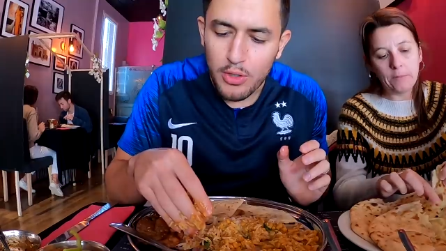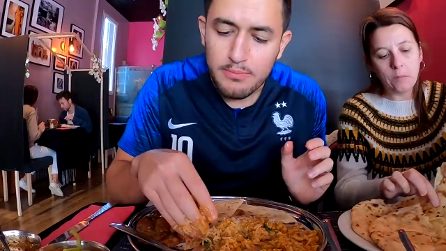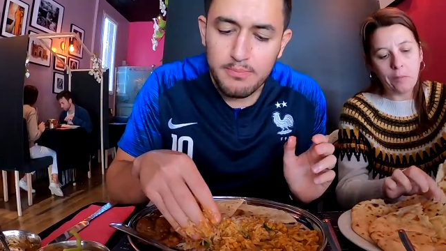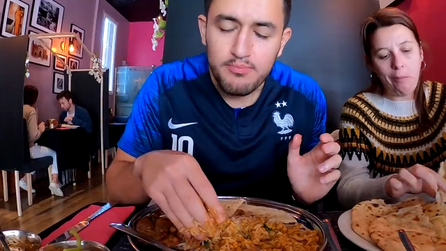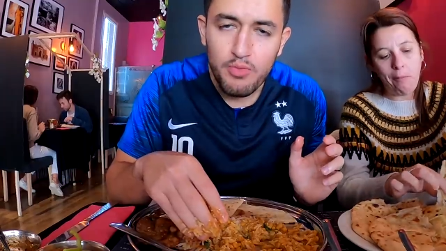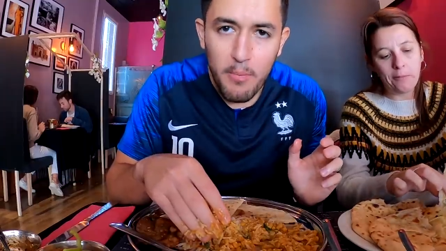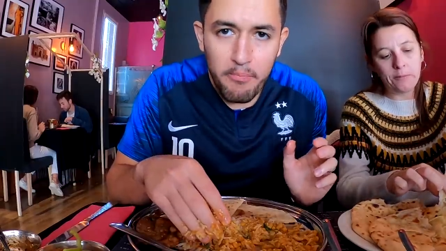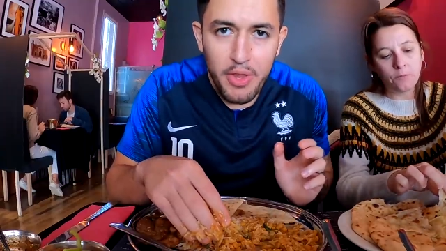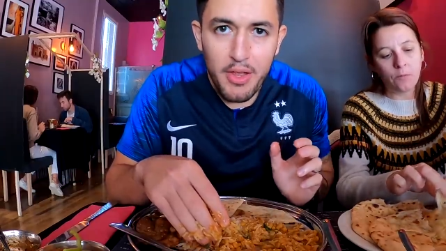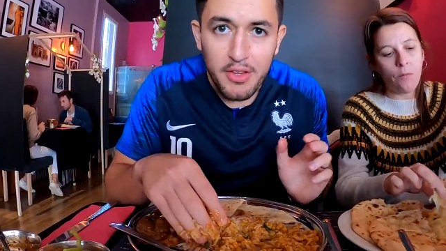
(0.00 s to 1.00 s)
Speaker 1: one.
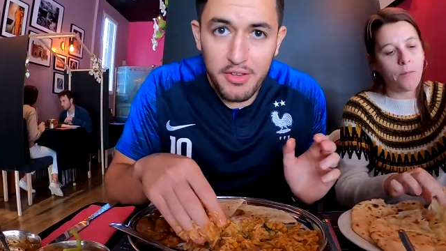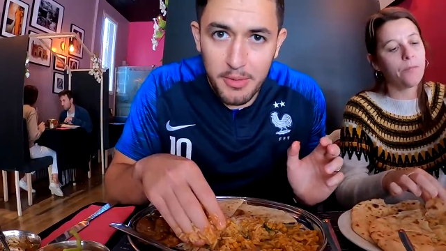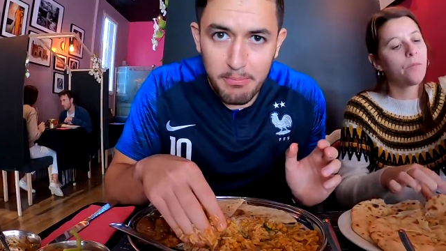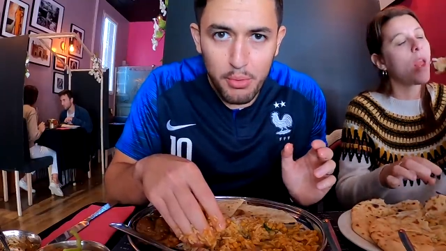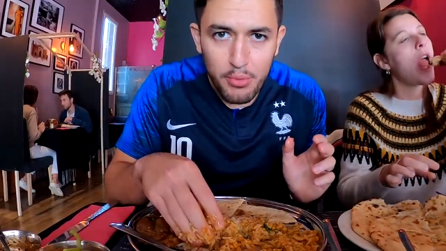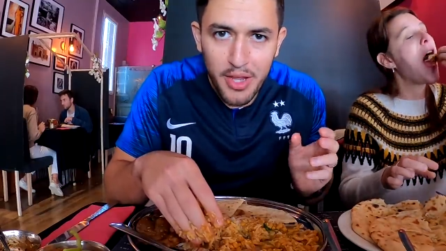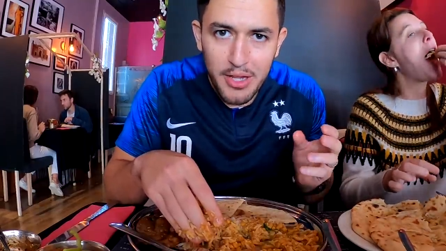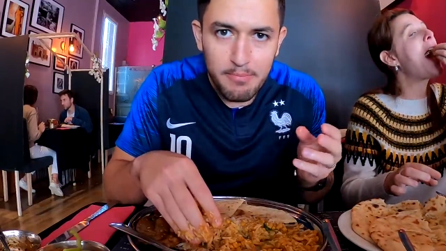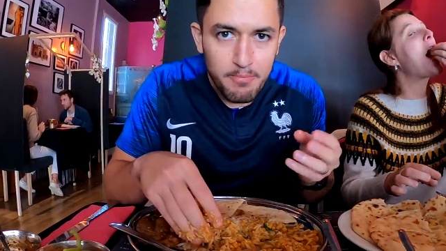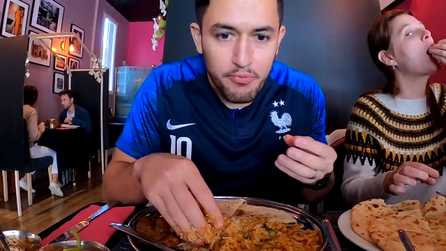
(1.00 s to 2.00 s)
Simple,
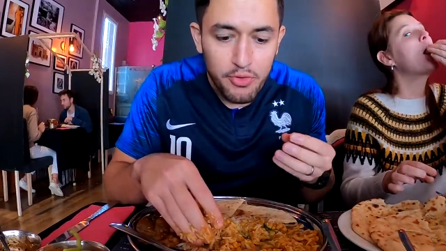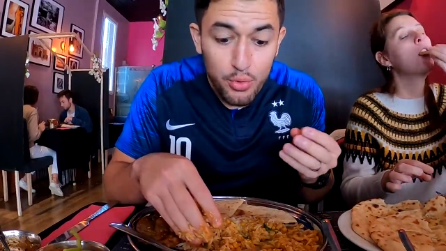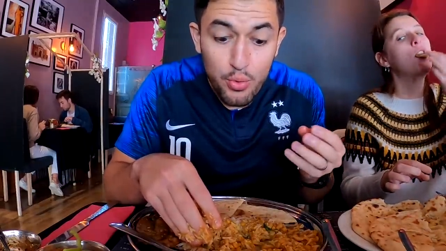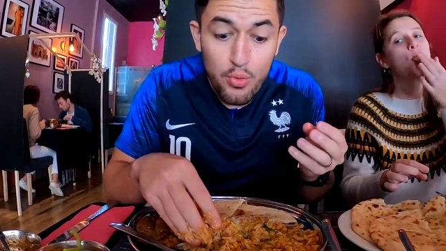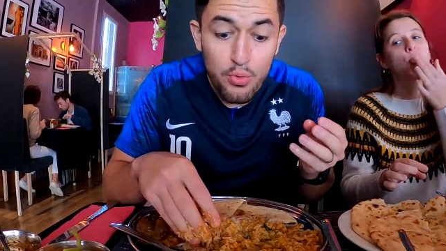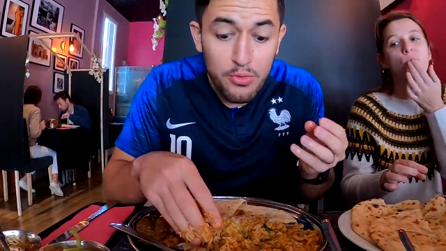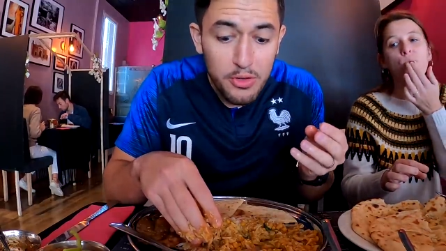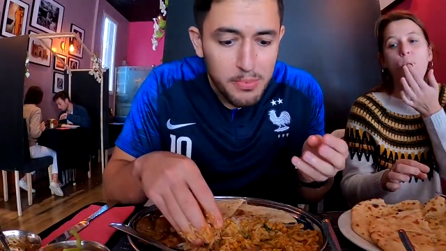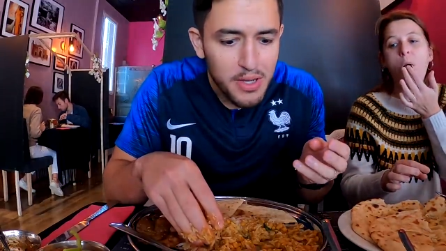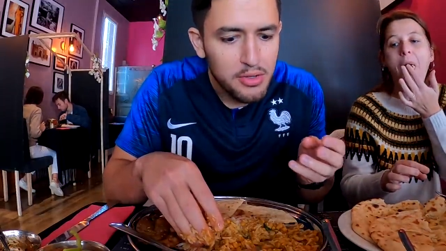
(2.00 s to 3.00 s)
not too
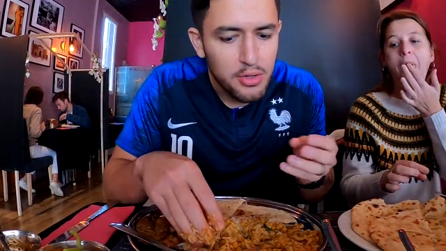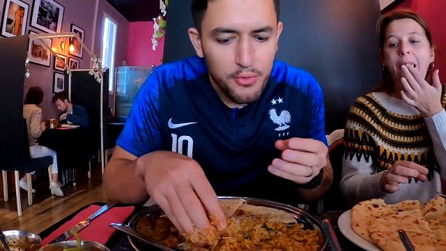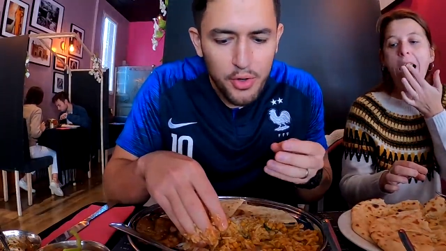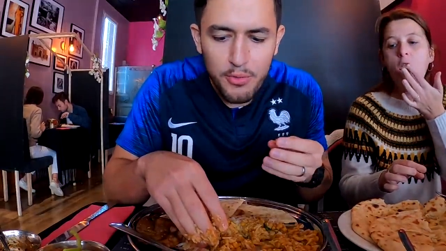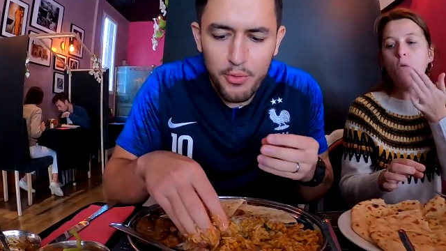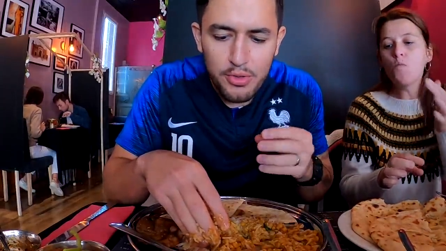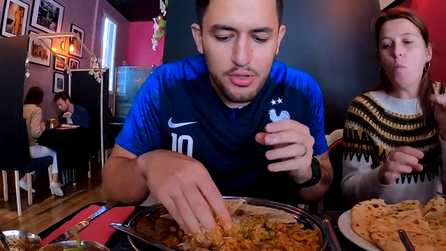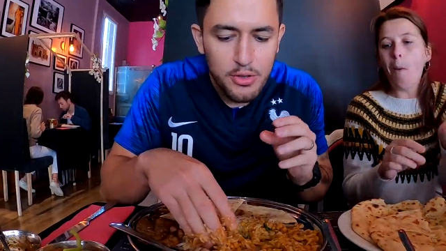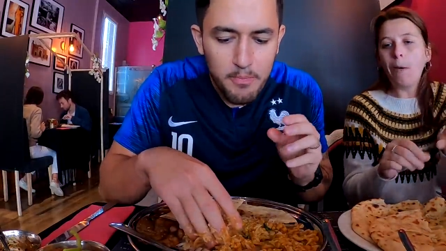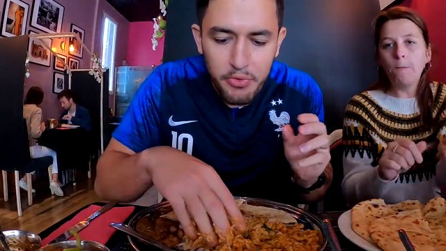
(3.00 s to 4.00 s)
spicy or flavorful,
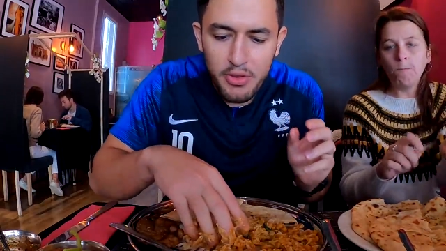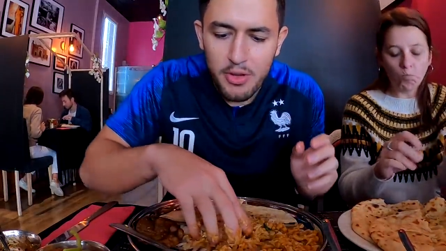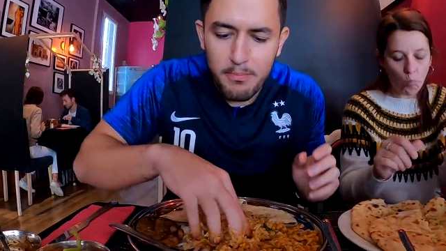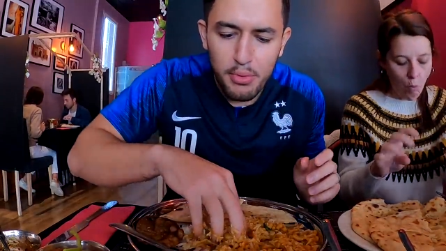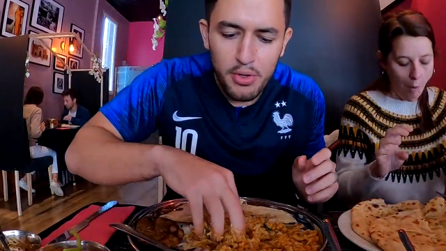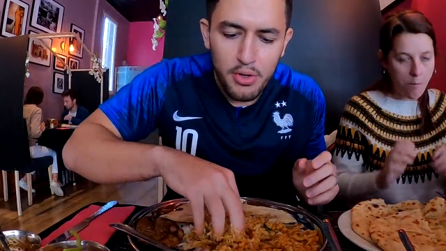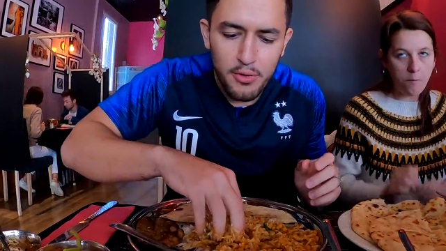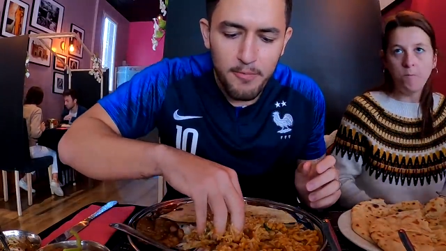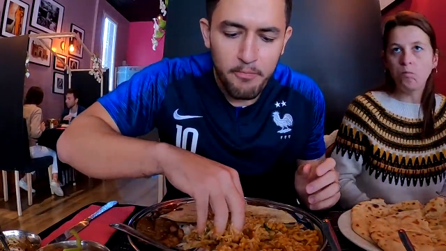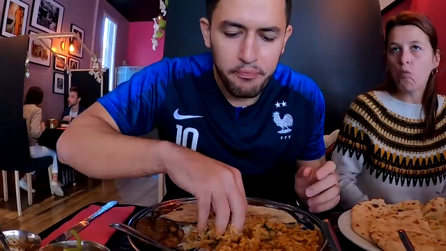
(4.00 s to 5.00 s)
just simple enough.